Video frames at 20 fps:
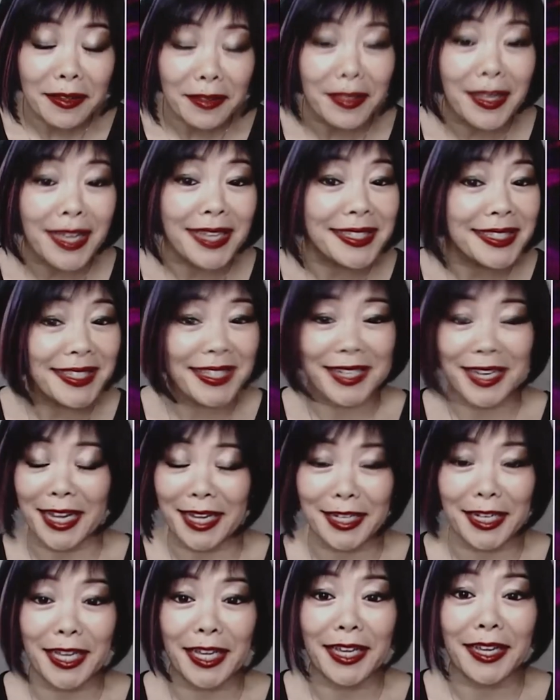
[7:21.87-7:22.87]
less than
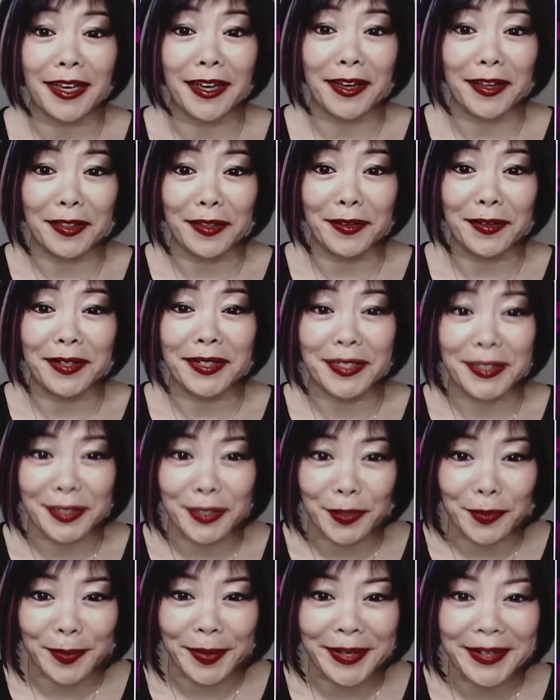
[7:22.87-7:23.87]
any other
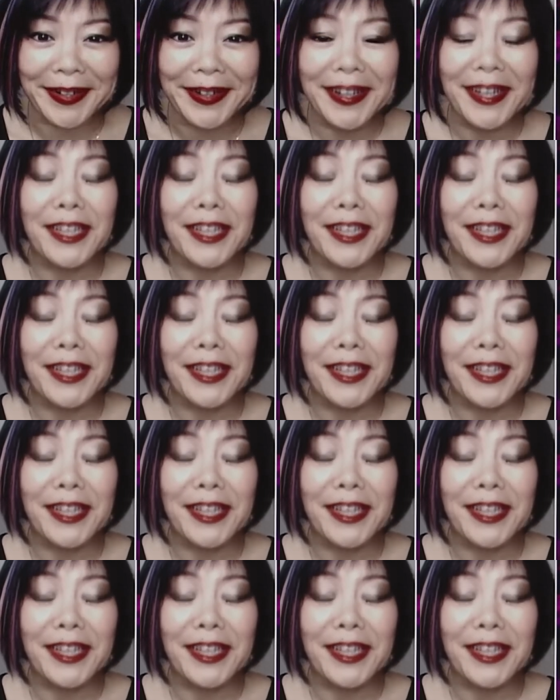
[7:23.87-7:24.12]
consumer.